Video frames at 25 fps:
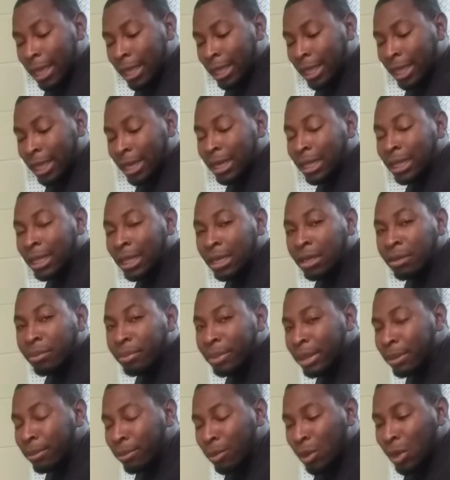get a little
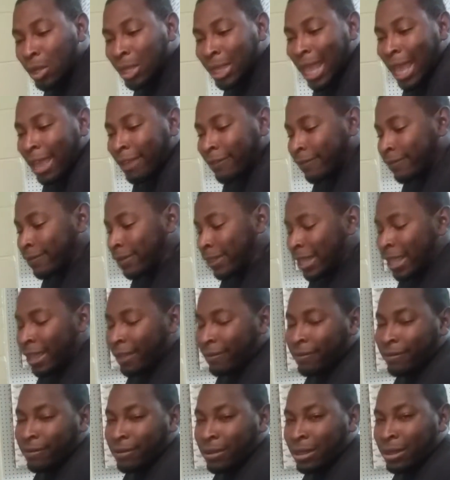bit more life
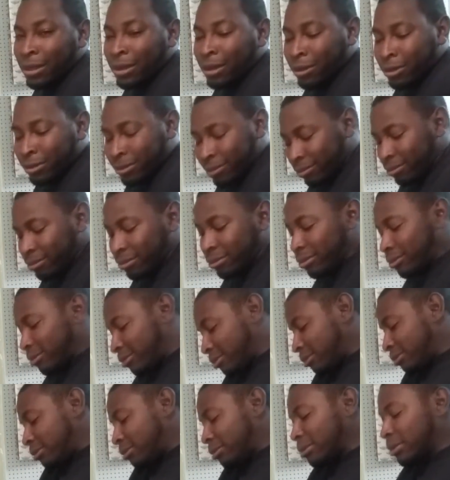left, a
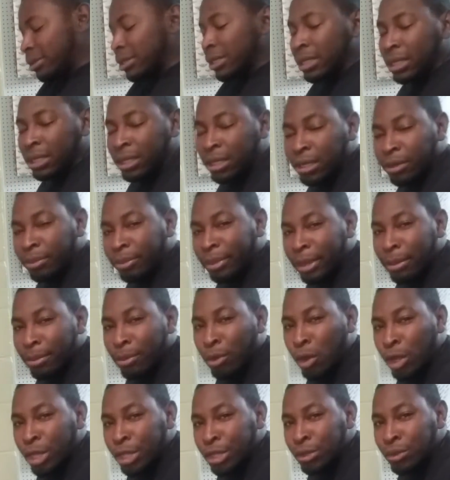little
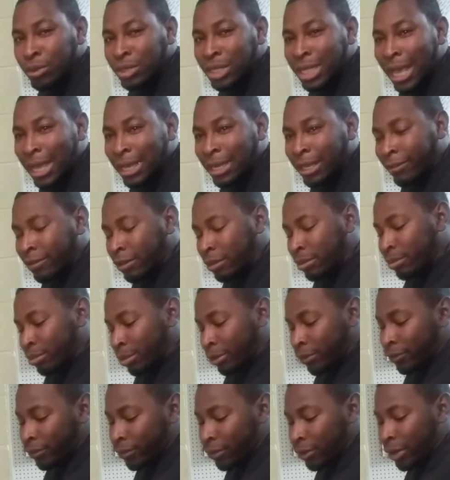bit more use out of it
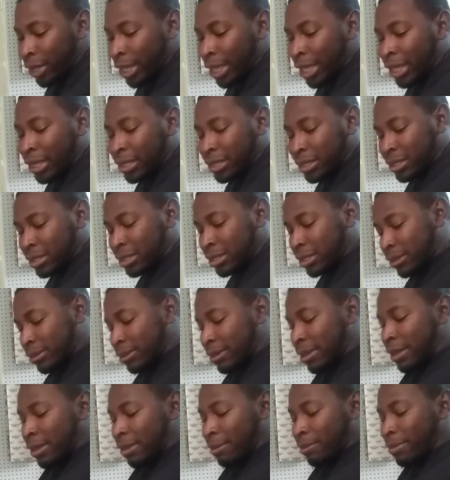before it's
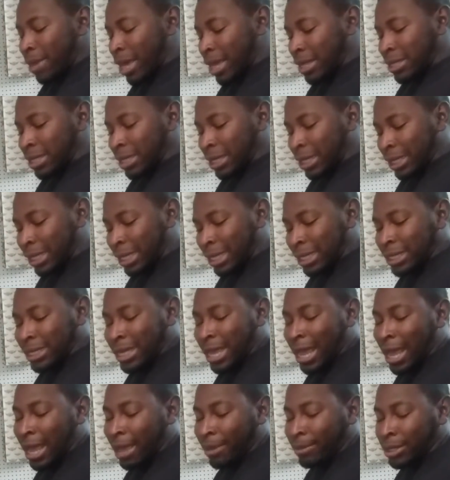basically
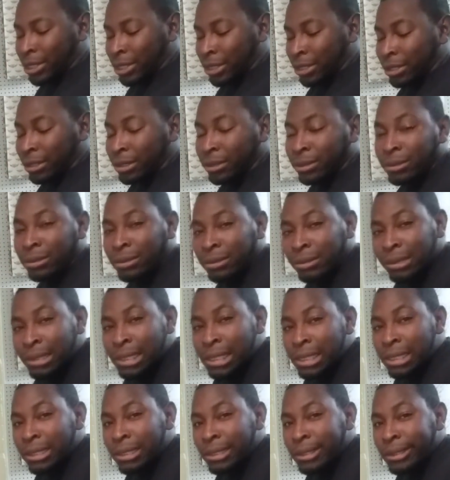time to,
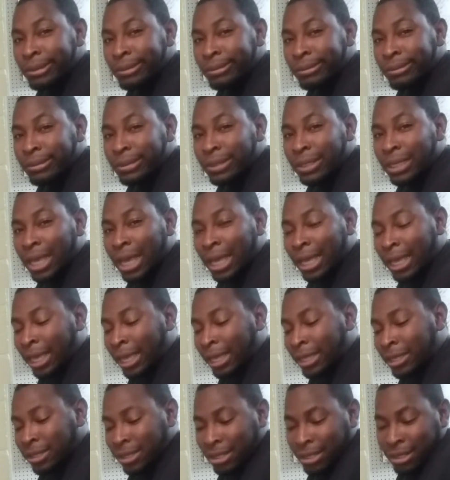I
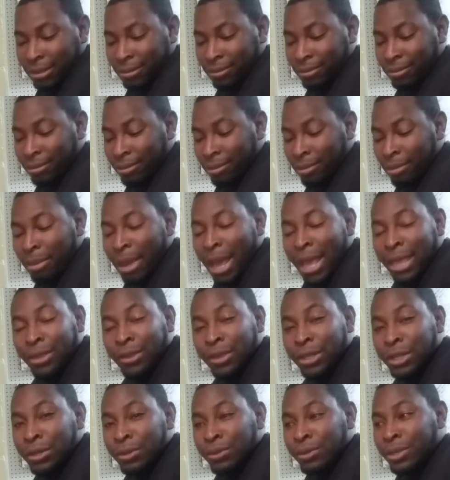guess, buy
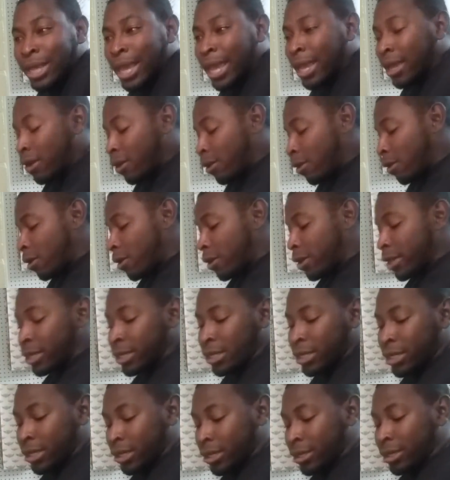you a new deck, or
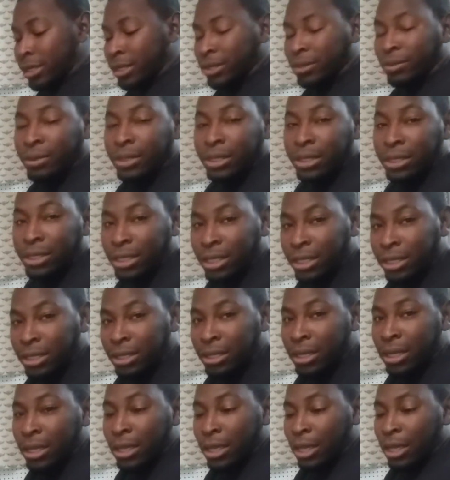until this one
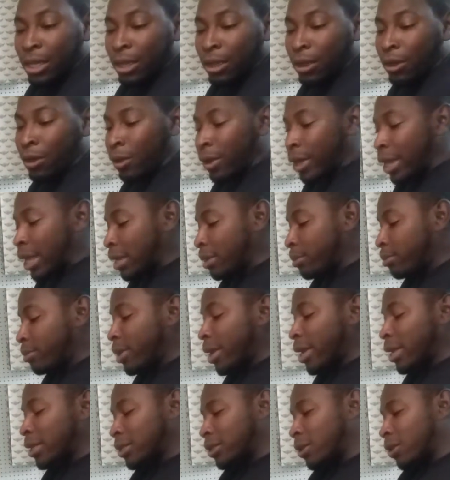just go ahead and
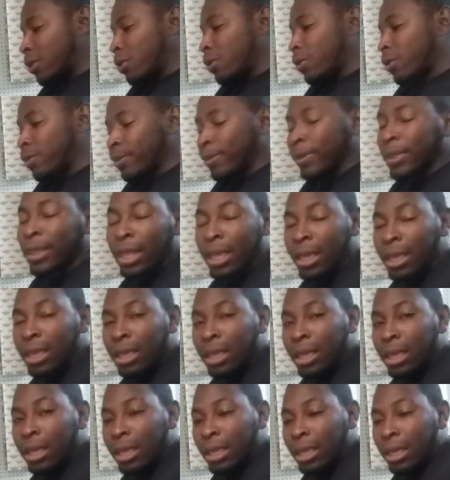break. So
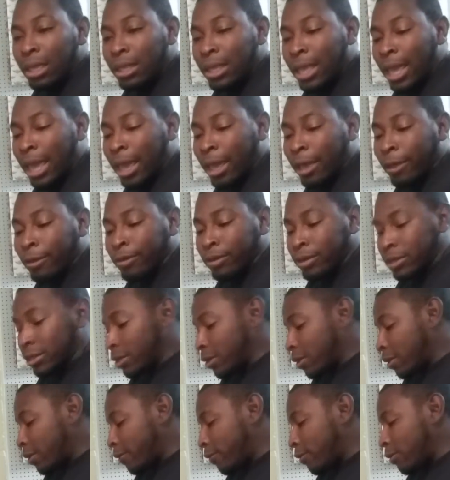yeah,
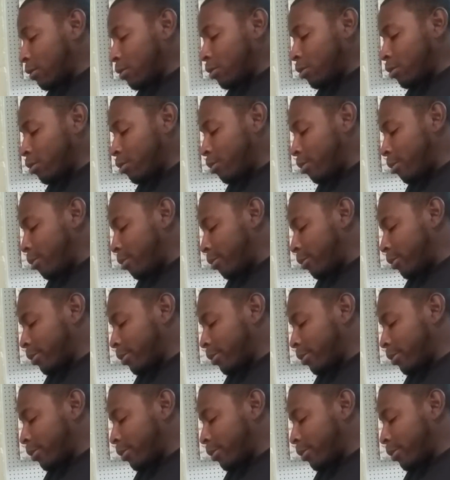so if you